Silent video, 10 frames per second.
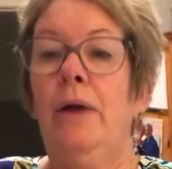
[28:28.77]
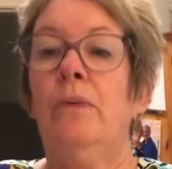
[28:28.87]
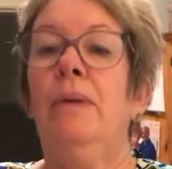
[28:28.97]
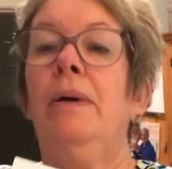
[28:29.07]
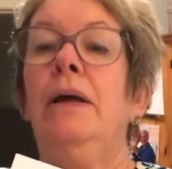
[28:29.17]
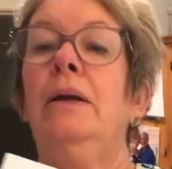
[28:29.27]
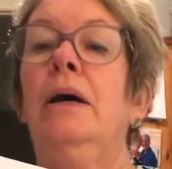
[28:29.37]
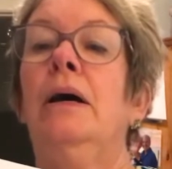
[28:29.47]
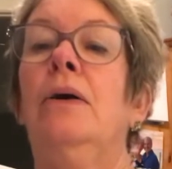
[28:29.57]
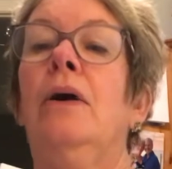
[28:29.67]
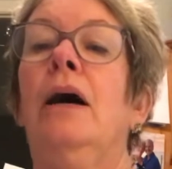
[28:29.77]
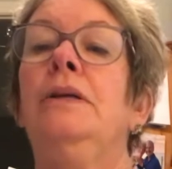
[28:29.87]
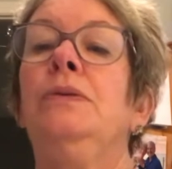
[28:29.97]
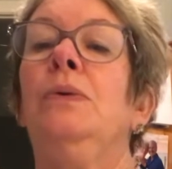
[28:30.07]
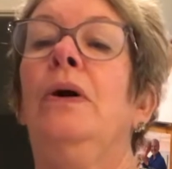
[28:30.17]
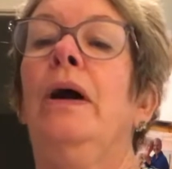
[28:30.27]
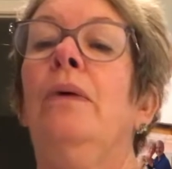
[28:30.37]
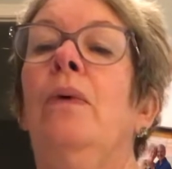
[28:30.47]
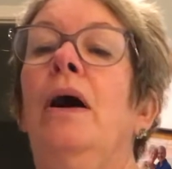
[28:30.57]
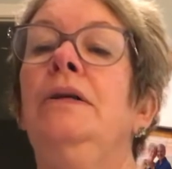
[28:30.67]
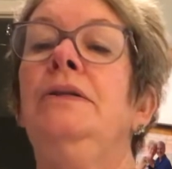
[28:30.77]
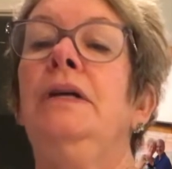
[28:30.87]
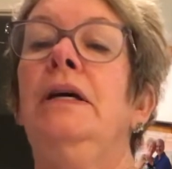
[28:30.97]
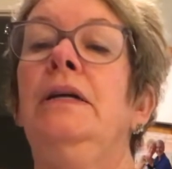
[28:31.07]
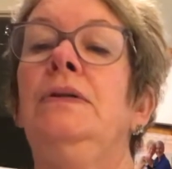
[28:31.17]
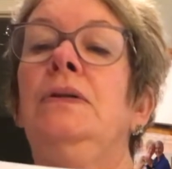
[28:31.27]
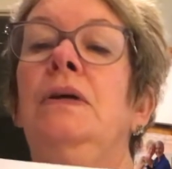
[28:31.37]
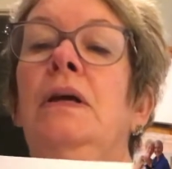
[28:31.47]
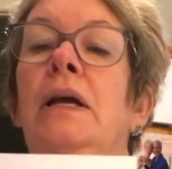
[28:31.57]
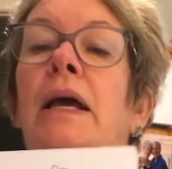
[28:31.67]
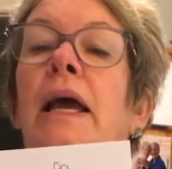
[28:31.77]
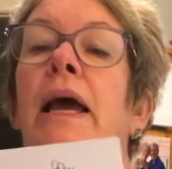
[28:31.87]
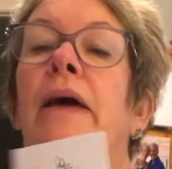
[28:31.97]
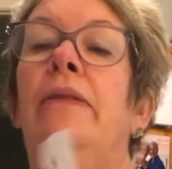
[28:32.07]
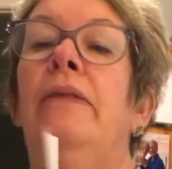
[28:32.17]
lay my ribbon across where I want it,